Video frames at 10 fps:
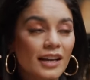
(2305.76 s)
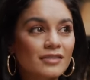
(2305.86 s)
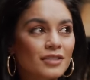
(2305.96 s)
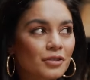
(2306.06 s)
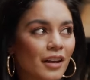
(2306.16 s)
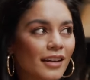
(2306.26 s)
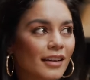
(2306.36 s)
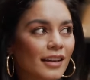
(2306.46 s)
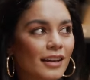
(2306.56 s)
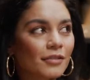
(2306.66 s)
And so
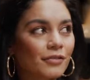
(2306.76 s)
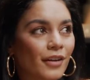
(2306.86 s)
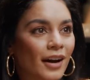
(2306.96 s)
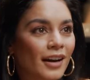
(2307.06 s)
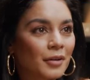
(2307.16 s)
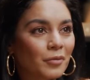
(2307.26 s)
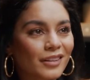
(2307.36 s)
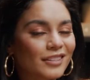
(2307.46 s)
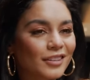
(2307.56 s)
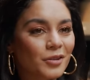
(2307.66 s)
like, if I
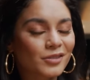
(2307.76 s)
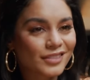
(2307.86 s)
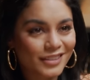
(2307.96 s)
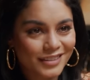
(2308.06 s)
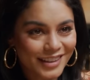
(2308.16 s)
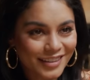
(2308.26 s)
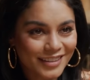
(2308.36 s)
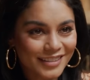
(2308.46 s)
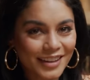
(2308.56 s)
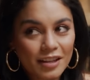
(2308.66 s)
wanted to go to
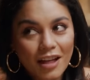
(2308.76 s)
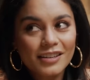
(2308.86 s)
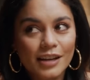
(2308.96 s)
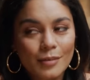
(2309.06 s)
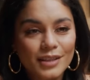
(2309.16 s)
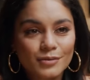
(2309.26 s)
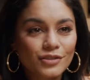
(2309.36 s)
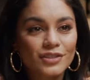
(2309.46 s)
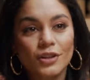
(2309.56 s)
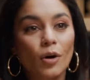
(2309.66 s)
dinner, like a lot of times I would
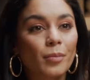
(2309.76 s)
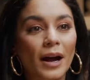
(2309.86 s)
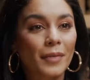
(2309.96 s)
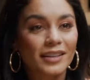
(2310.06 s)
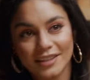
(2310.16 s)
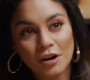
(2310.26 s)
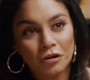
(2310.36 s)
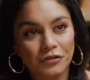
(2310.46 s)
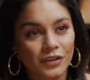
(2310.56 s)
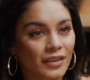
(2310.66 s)
just go by
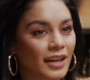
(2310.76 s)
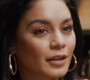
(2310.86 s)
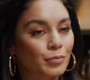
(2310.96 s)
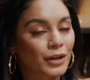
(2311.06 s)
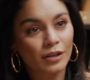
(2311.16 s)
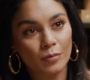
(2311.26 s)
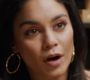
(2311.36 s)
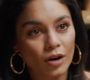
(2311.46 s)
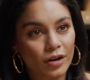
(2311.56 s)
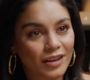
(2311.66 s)
myself and like bring a
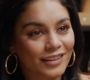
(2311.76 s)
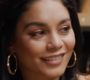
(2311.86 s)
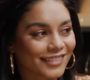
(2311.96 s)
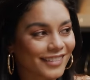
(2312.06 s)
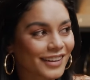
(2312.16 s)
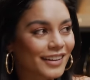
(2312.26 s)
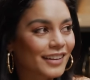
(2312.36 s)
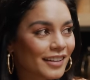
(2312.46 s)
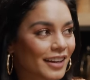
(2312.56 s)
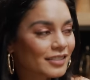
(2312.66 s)
book. And
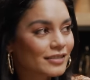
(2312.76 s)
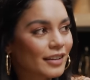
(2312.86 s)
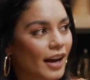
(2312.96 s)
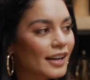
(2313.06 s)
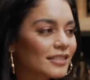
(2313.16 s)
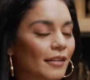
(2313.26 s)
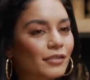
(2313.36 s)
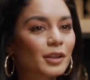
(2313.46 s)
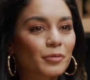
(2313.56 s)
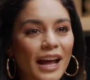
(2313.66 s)
like, I
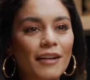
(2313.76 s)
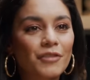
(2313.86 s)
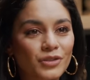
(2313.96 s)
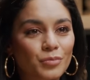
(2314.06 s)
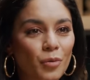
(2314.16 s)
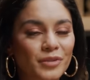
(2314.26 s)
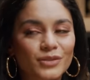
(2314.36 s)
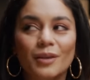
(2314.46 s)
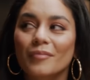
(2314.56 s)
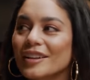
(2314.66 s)
definitely would have those moments
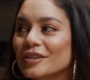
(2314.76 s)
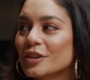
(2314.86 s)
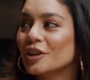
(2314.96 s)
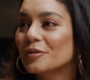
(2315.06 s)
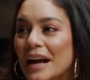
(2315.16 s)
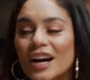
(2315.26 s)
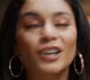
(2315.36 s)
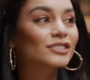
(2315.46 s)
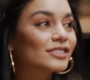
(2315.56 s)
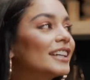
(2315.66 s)
where I'm like looking
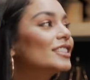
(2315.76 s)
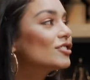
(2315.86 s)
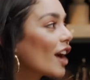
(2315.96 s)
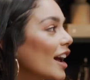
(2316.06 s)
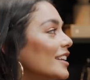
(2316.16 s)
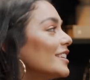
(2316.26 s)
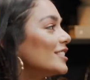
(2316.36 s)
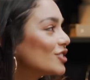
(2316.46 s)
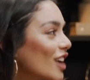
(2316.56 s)
around, like kind of